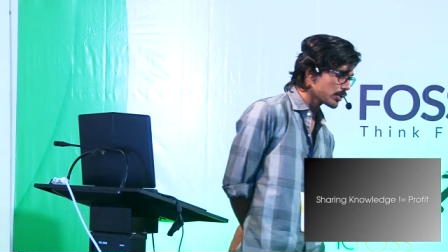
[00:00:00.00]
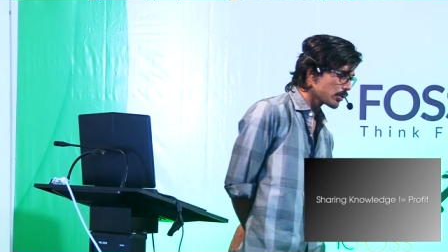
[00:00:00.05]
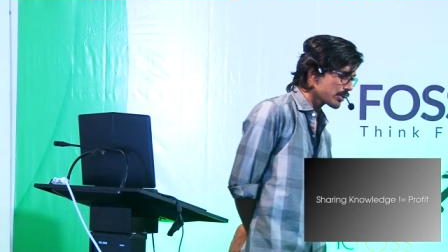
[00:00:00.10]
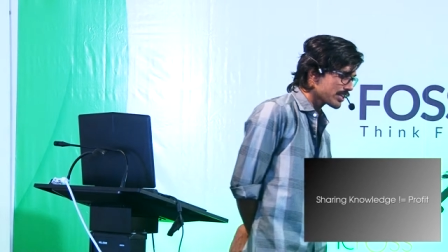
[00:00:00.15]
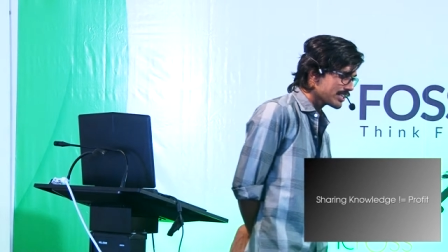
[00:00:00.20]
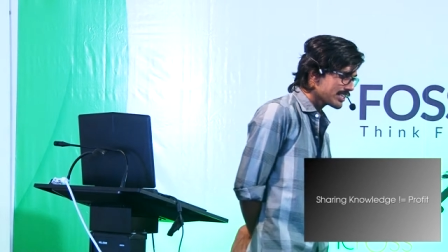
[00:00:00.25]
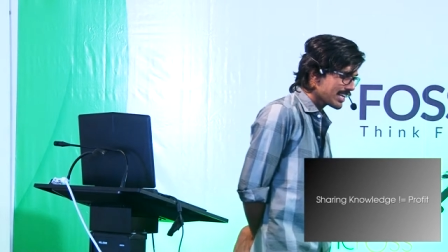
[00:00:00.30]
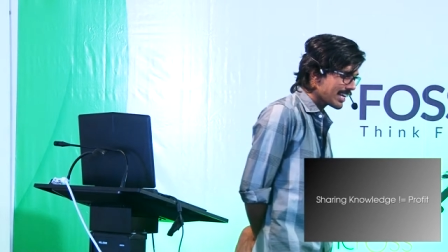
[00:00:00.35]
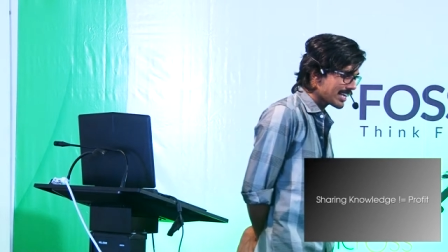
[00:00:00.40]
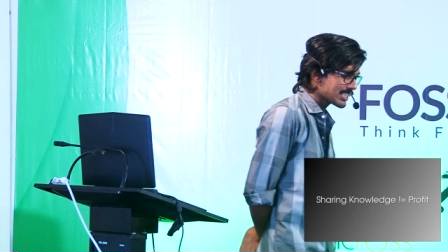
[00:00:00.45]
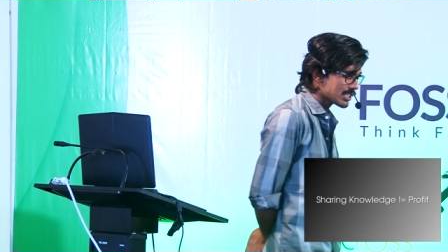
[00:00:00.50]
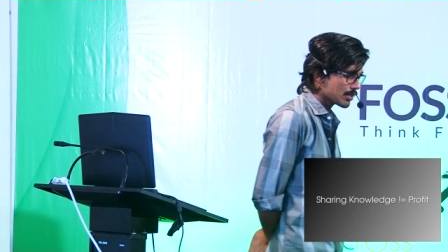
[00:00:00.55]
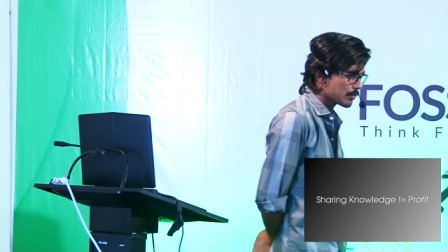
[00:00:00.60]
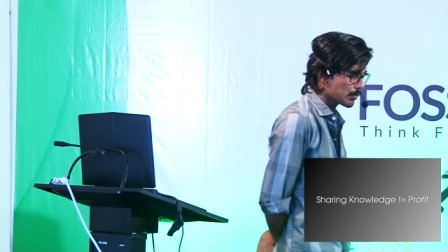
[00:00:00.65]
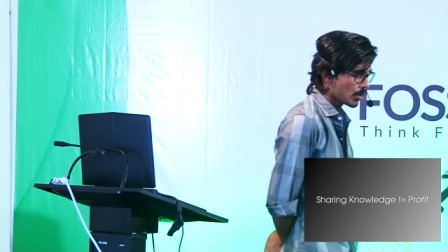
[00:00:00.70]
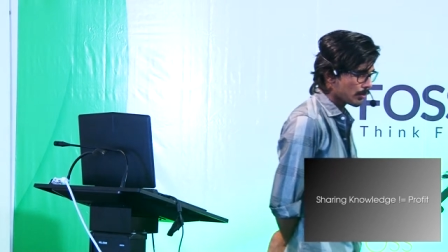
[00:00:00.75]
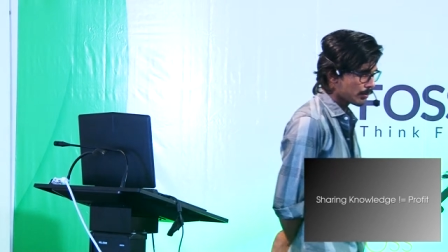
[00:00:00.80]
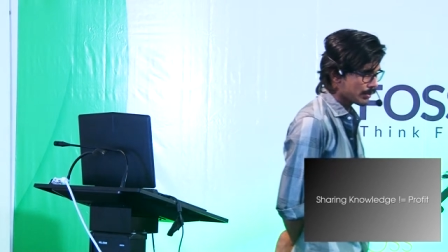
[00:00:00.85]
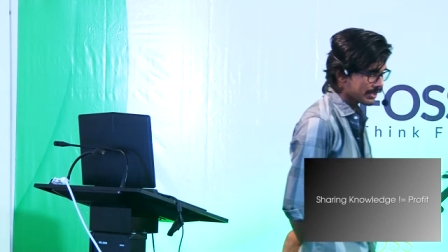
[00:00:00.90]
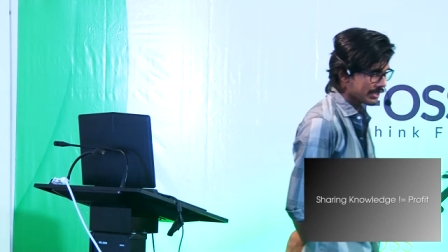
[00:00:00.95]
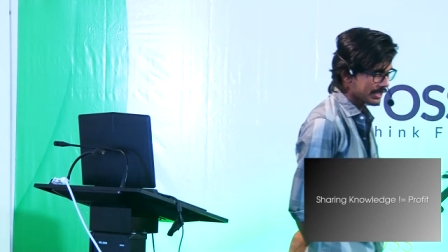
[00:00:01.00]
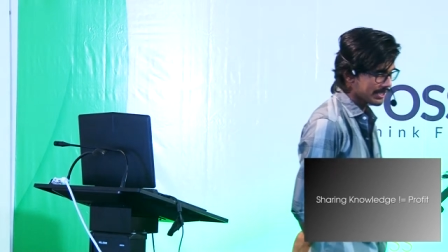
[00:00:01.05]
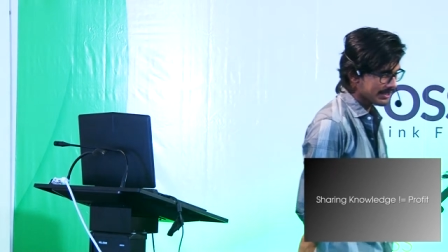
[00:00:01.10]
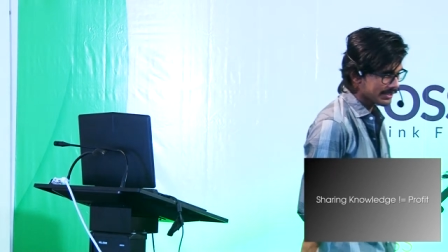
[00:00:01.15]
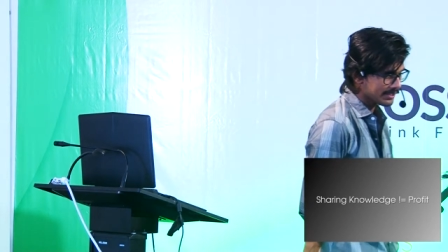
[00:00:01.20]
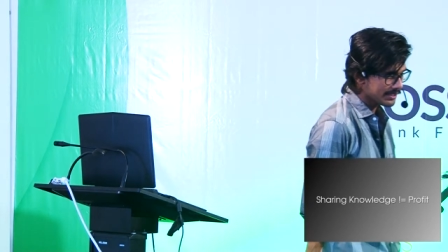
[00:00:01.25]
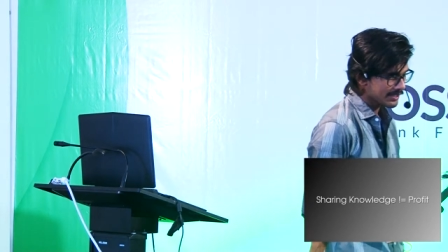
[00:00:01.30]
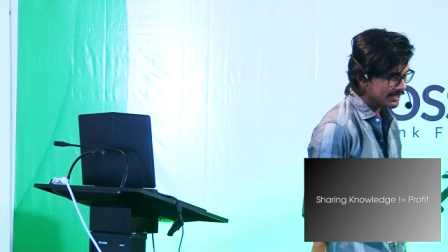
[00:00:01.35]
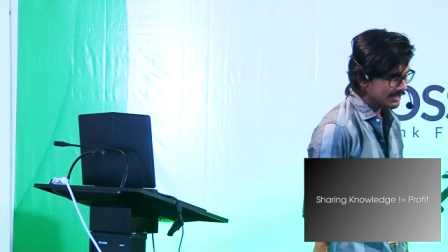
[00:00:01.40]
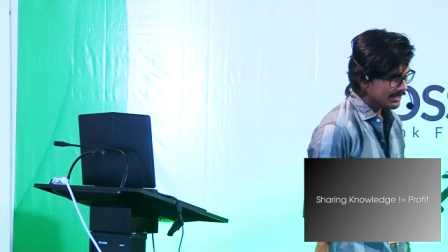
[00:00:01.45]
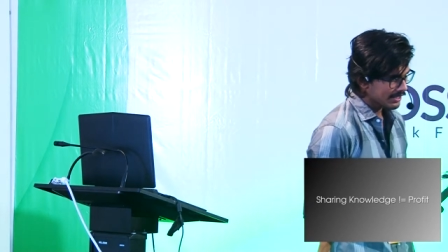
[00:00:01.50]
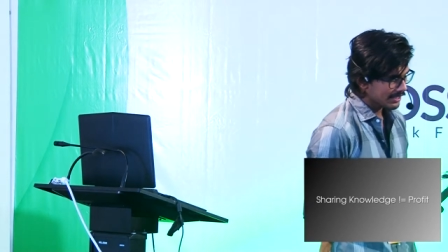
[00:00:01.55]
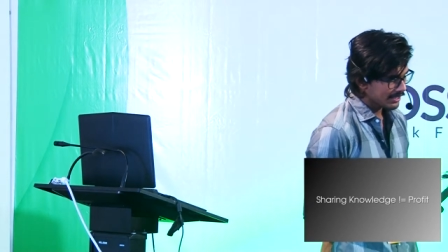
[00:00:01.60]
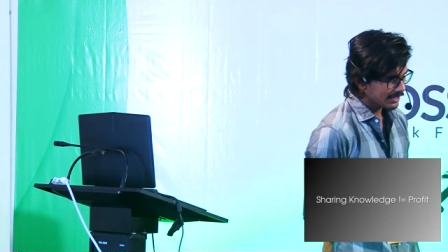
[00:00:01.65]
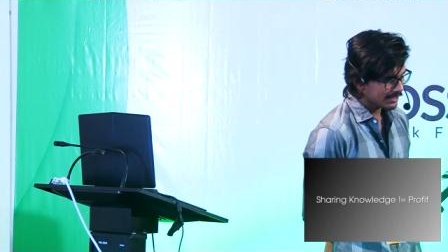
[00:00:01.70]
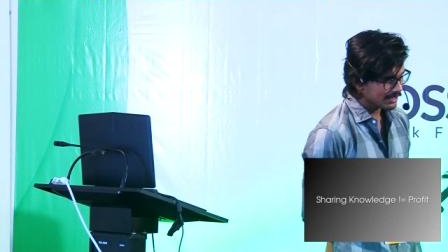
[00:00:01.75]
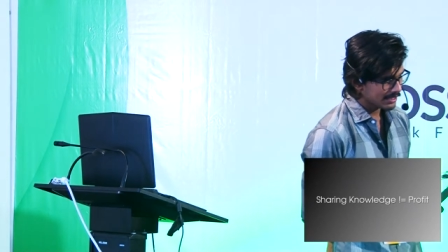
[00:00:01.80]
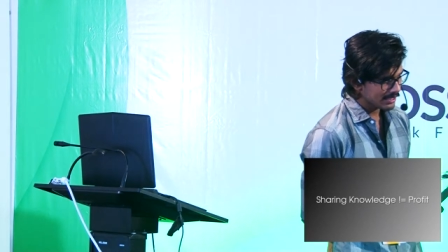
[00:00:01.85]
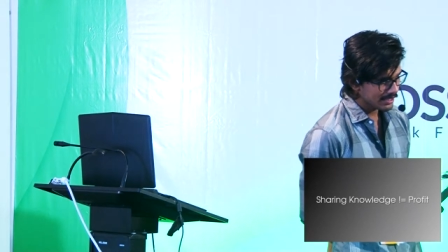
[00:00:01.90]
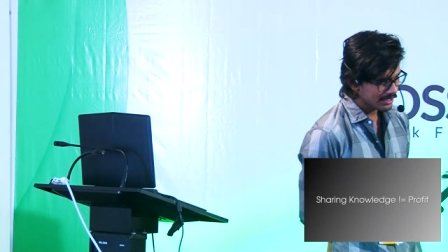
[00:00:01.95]
or intellectual property.
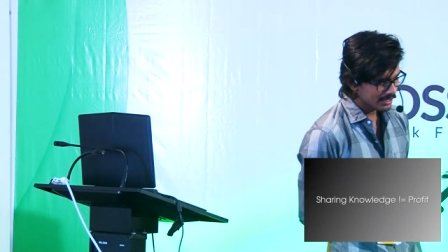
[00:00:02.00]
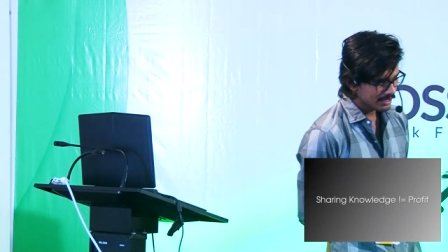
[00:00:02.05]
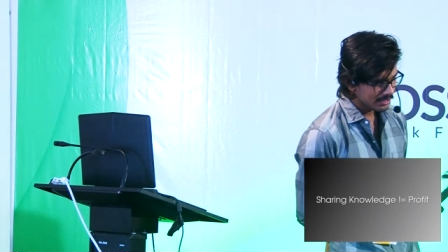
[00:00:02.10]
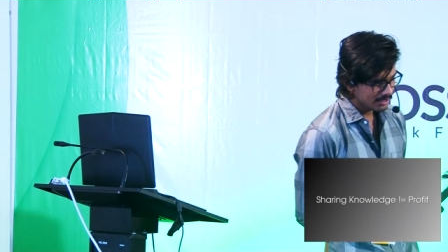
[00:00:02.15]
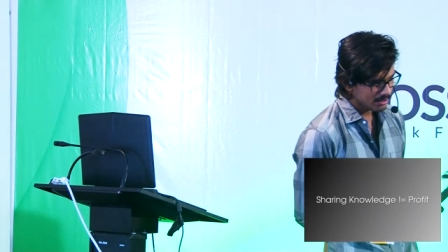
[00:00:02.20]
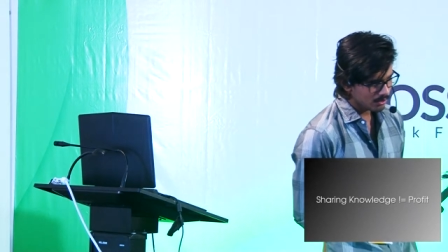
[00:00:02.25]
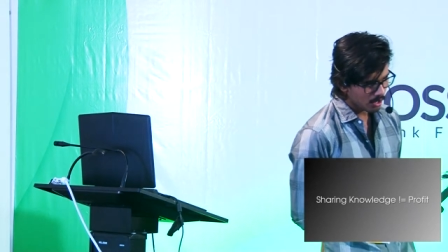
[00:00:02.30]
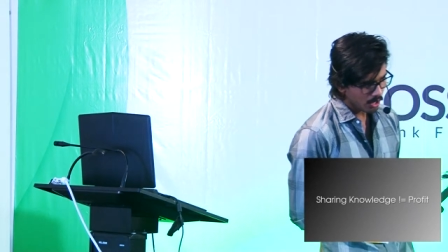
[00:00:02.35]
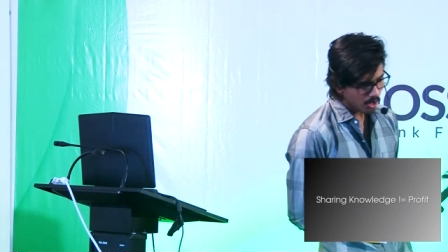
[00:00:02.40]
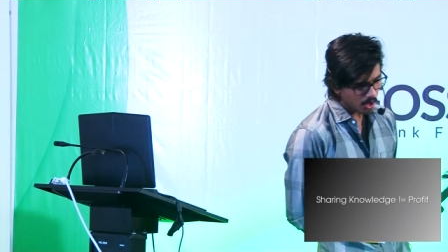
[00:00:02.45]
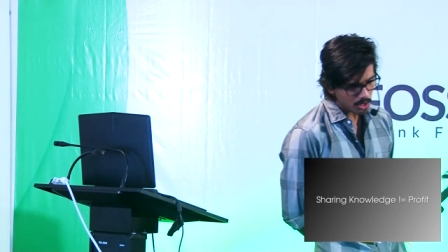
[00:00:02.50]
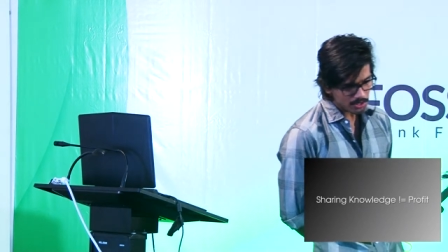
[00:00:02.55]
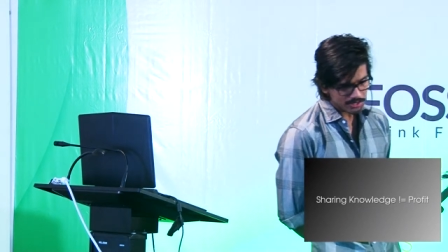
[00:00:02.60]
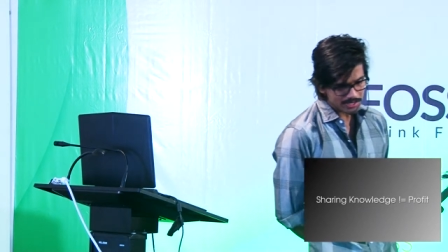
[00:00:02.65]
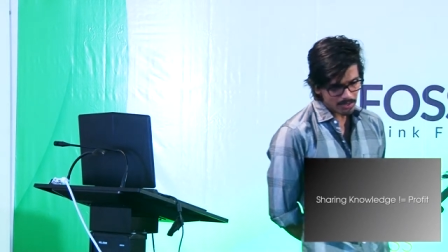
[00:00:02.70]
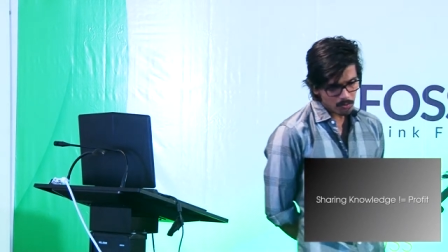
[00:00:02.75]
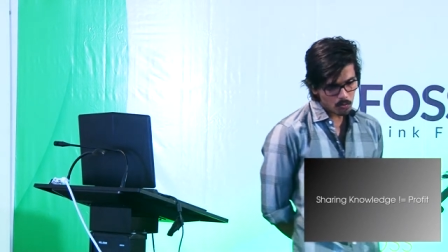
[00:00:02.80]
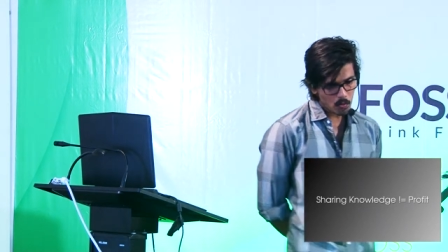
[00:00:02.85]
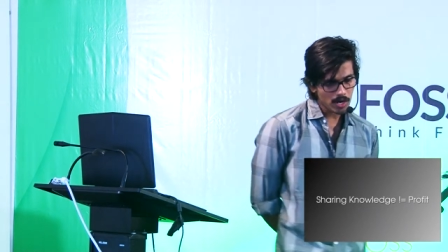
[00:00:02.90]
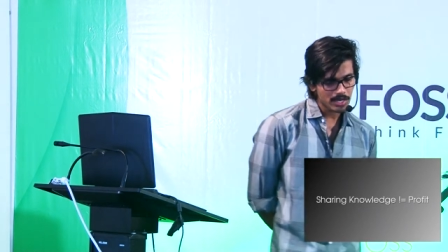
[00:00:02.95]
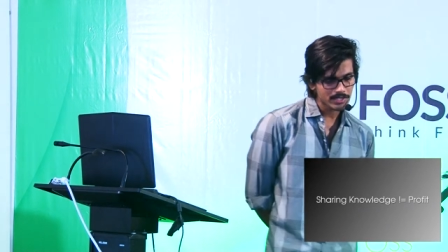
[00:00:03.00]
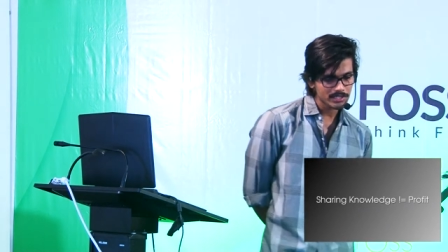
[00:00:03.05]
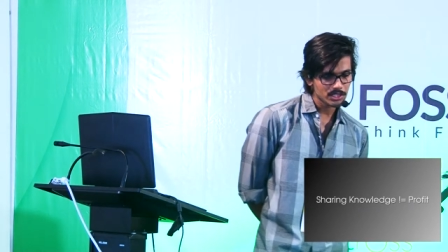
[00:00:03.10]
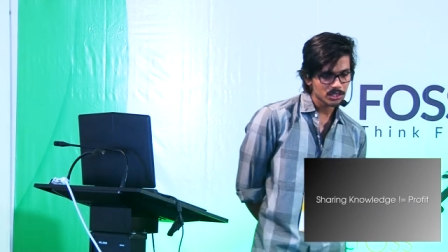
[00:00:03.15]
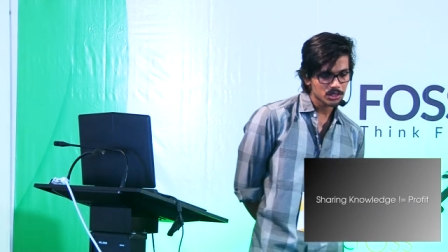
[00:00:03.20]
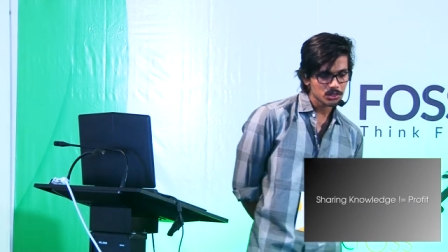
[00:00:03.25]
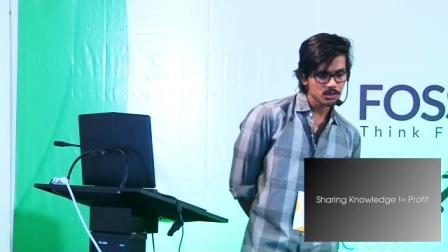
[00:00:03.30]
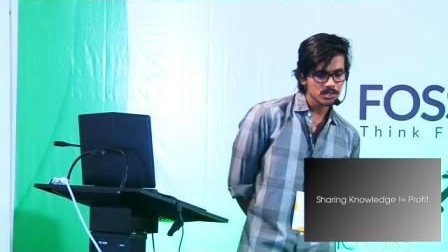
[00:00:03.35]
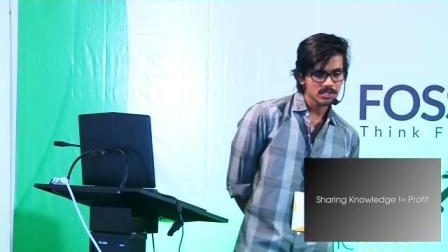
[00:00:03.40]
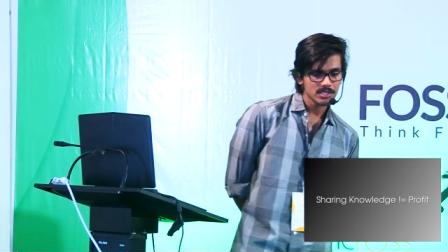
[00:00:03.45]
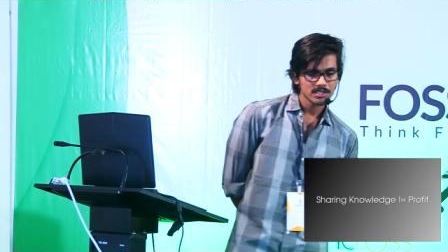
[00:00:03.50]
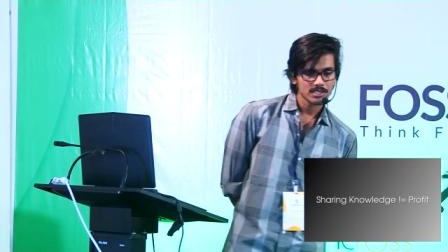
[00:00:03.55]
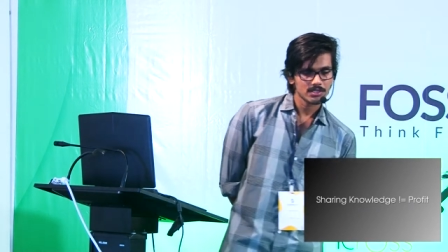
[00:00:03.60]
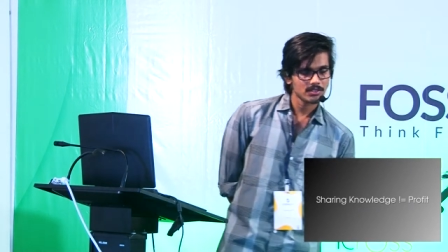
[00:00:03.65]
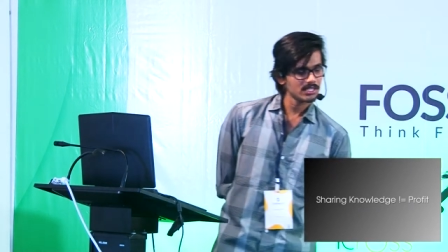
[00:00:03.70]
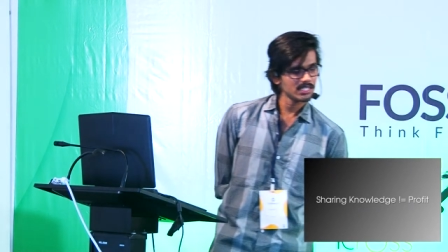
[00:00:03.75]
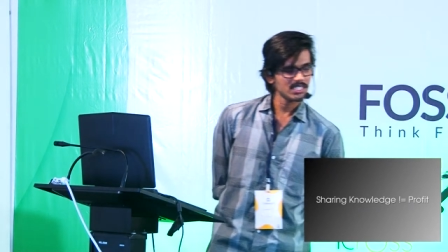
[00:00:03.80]
Uh, all they wanted to